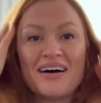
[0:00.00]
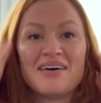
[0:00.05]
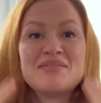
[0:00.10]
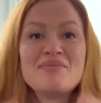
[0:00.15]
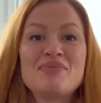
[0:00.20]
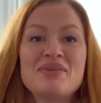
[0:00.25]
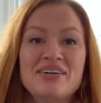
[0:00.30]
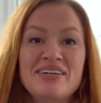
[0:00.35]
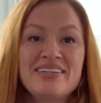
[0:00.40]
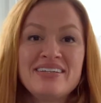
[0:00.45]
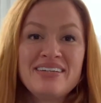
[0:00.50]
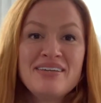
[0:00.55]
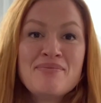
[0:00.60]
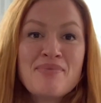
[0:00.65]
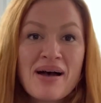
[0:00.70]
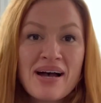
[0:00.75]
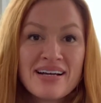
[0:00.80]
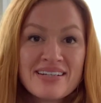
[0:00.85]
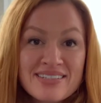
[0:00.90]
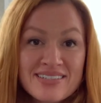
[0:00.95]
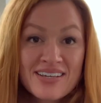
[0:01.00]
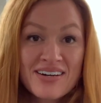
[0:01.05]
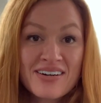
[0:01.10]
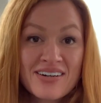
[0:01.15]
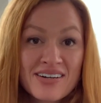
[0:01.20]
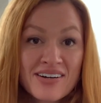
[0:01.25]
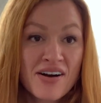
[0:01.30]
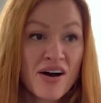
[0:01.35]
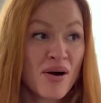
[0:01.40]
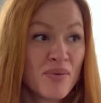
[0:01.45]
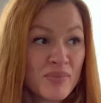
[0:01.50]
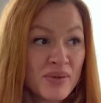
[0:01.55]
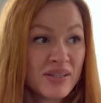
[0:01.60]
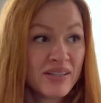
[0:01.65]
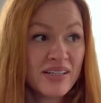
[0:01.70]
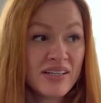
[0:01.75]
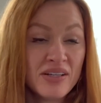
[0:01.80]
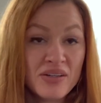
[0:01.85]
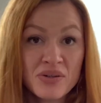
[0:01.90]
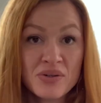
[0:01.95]
But knee pads are
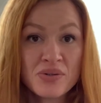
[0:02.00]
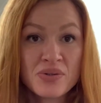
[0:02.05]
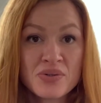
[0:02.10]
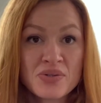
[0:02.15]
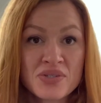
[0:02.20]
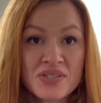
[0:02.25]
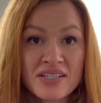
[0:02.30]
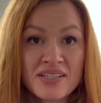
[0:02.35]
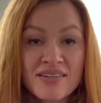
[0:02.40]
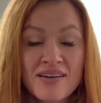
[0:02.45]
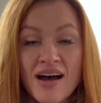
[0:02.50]
commonly used in